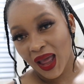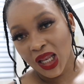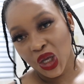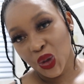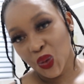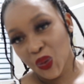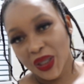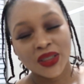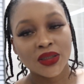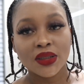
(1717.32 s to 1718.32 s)
Hello,
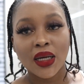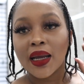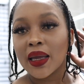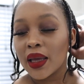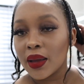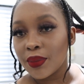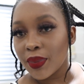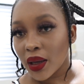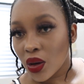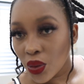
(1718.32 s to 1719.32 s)
I am
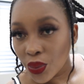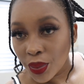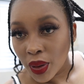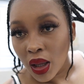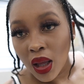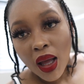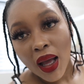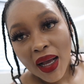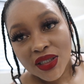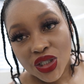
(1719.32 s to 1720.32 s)
back home.
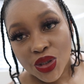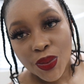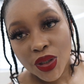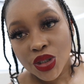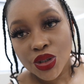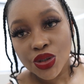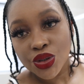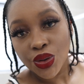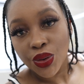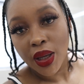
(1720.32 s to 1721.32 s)
I just wanted to
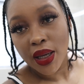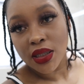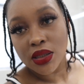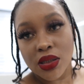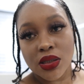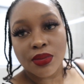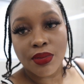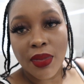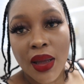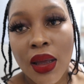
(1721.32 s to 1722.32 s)
show you guys
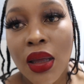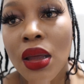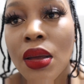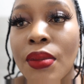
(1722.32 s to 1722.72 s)
my